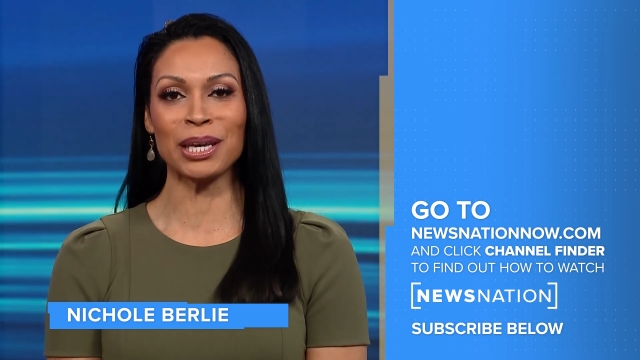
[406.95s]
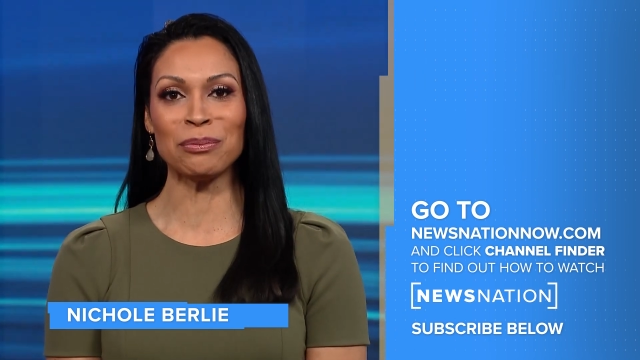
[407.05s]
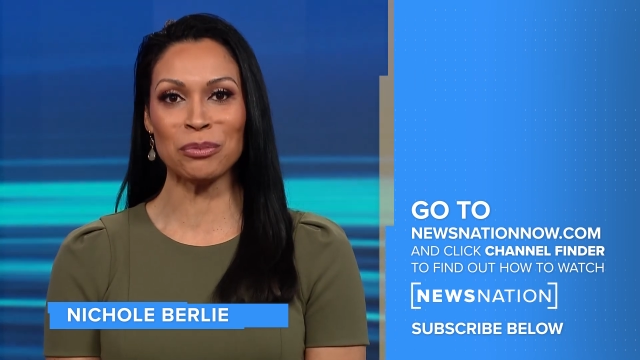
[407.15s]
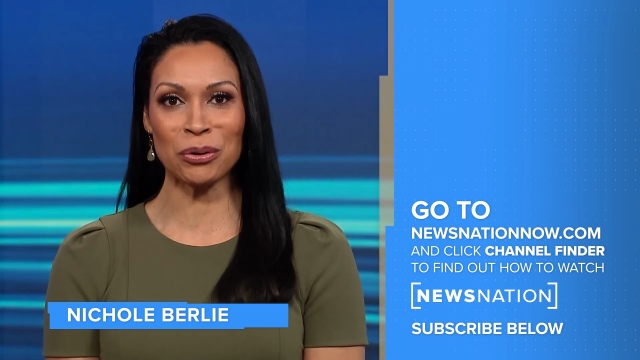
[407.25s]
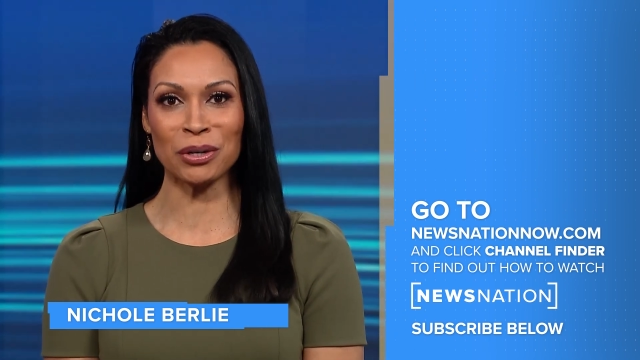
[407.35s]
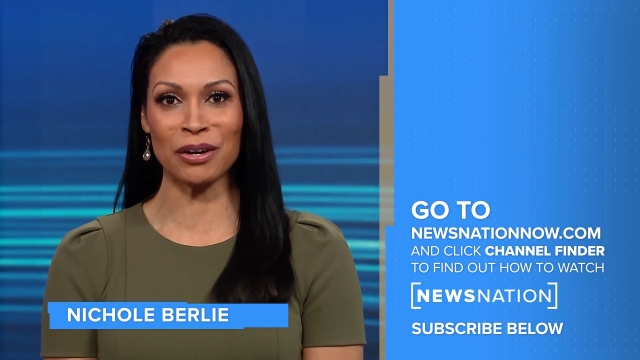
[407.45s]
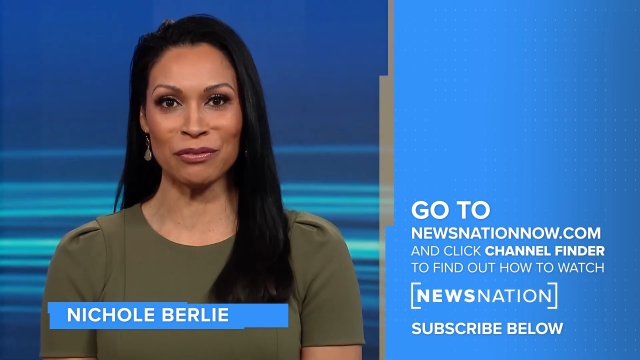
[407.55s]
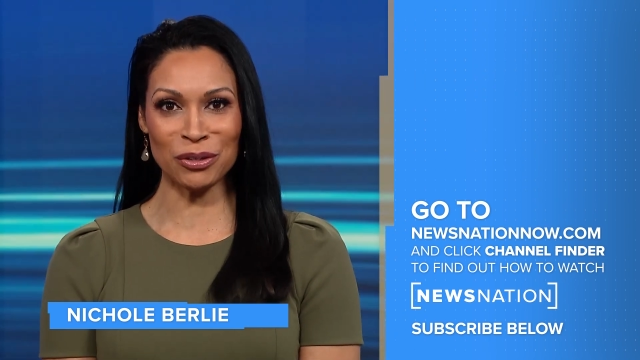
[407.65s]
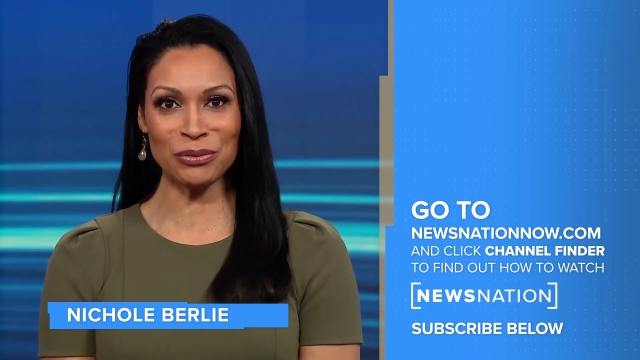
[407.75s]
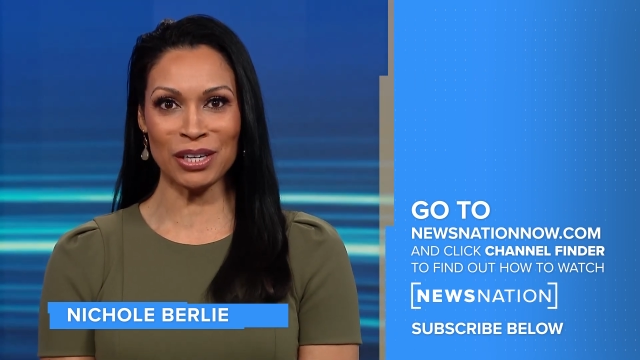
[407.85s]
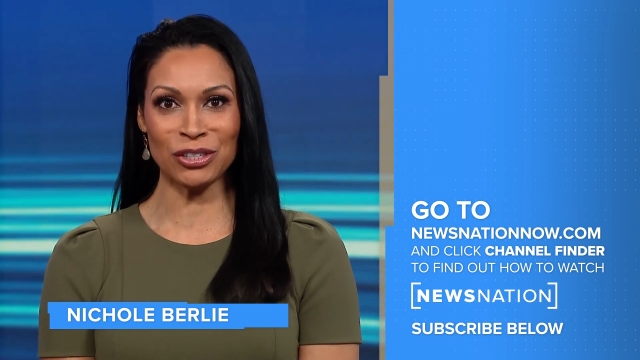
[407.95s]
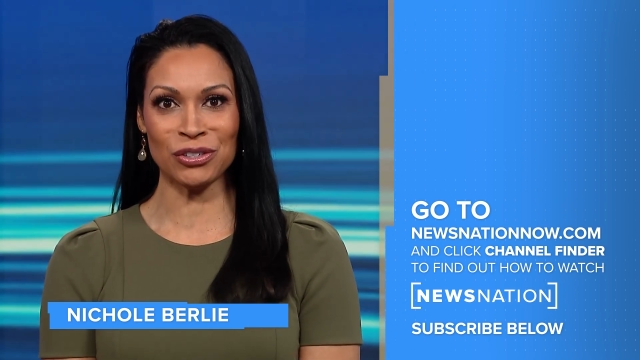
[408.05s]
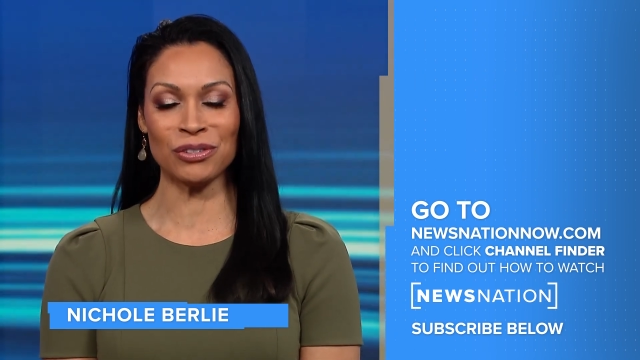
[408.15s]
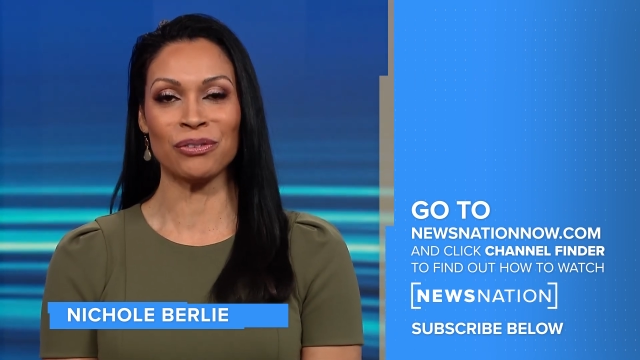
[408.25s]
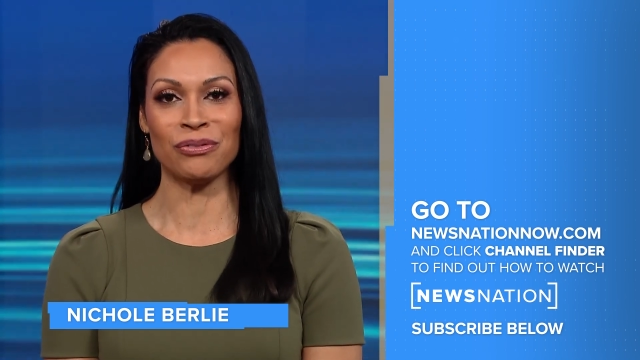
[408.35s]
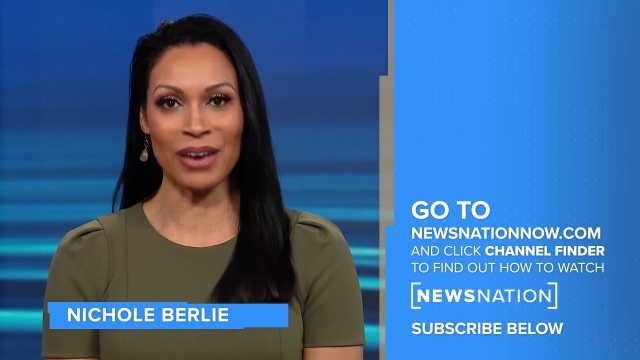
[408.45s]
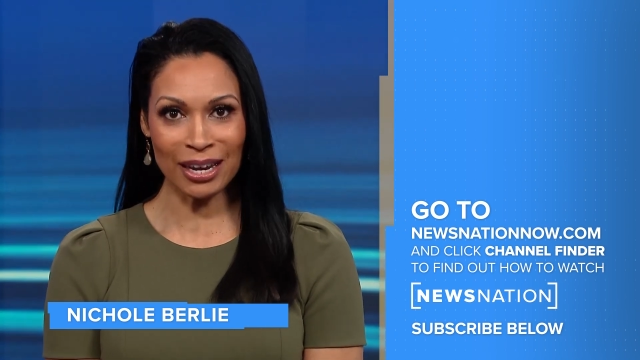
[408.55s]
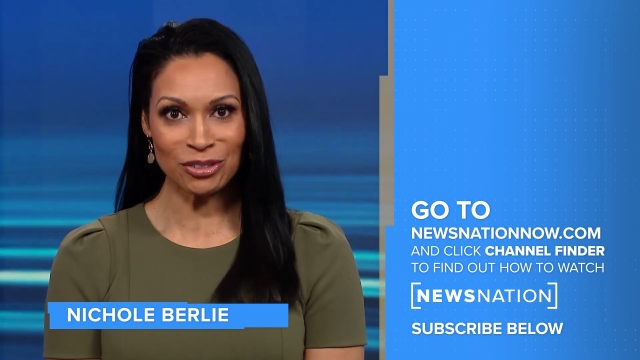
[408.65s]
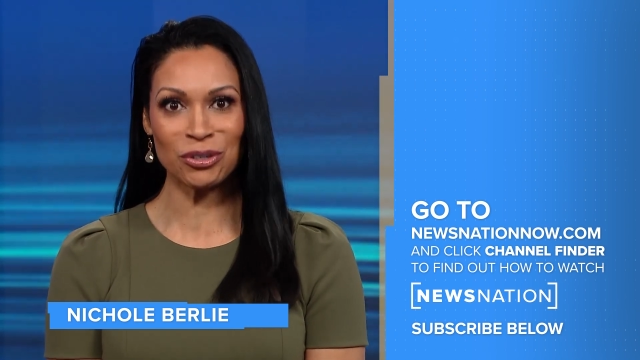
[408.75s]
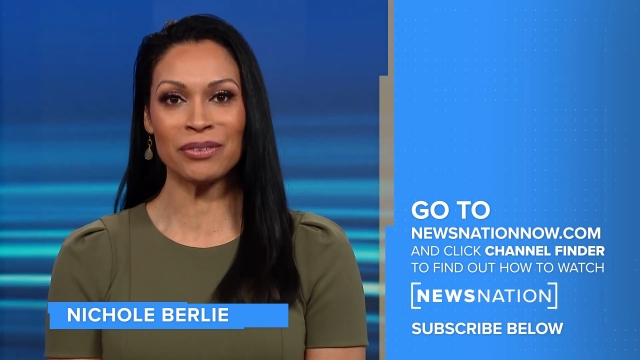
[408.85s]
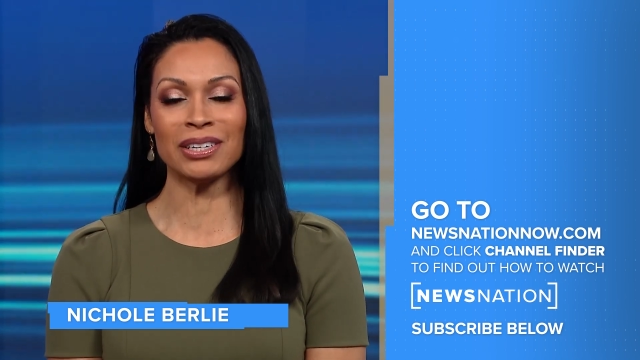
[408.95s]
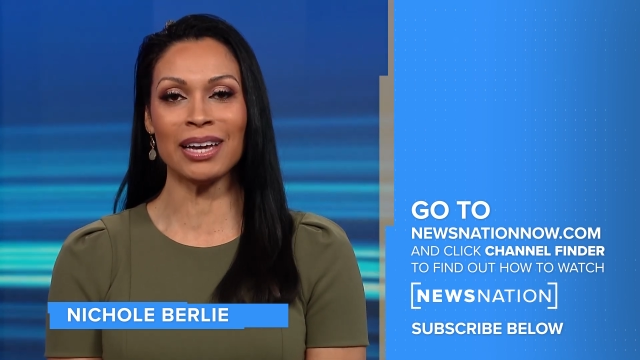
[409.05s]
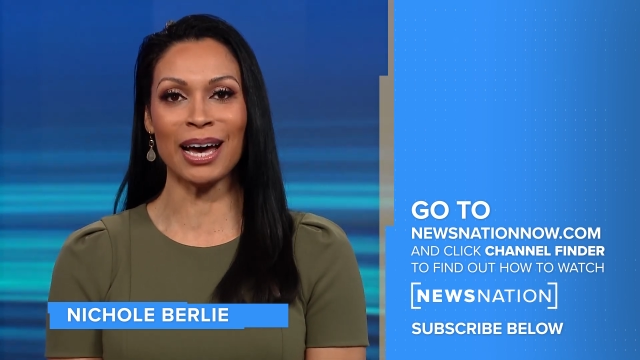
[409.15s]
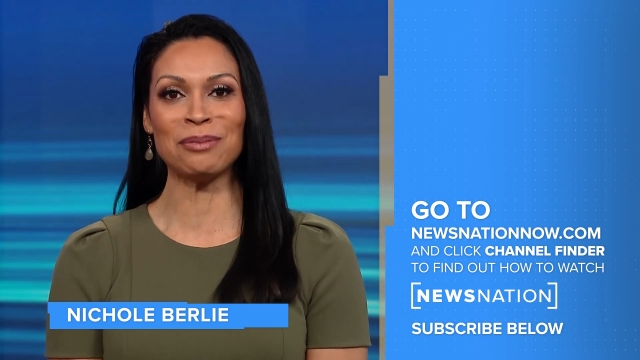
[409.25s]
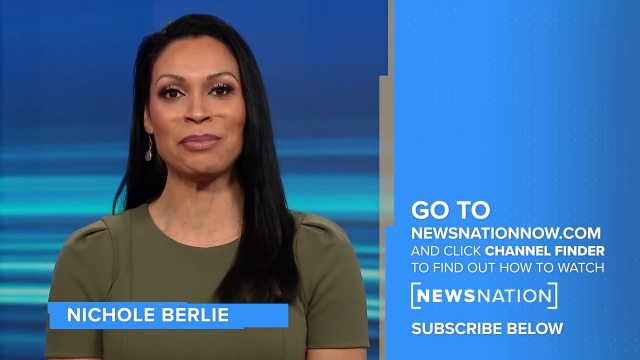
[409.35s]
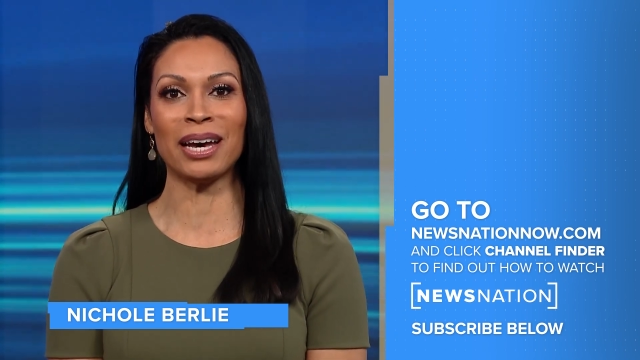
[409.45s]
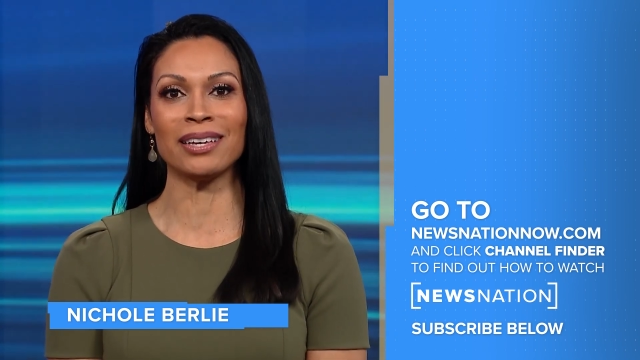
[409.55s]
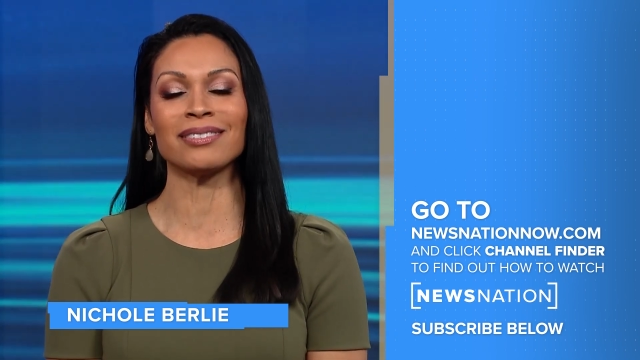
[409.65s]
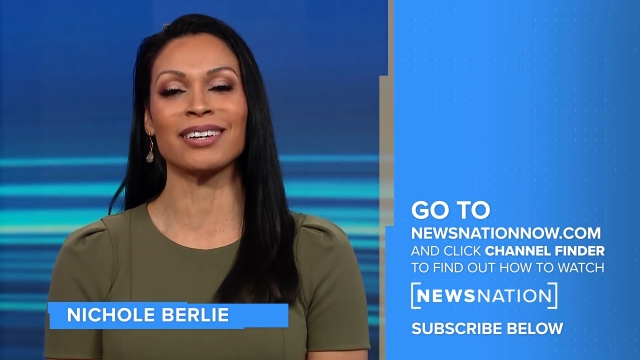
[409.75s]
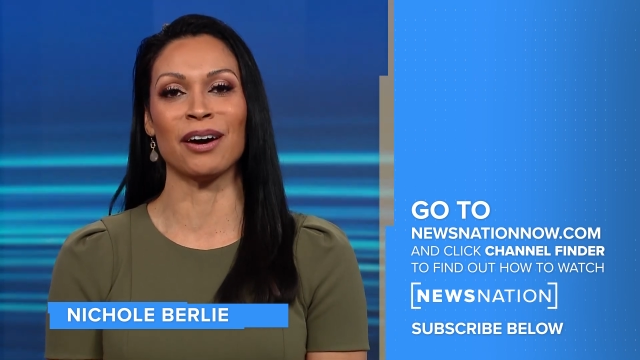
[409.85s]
to get more of NewsNation's fact-driven, unbiased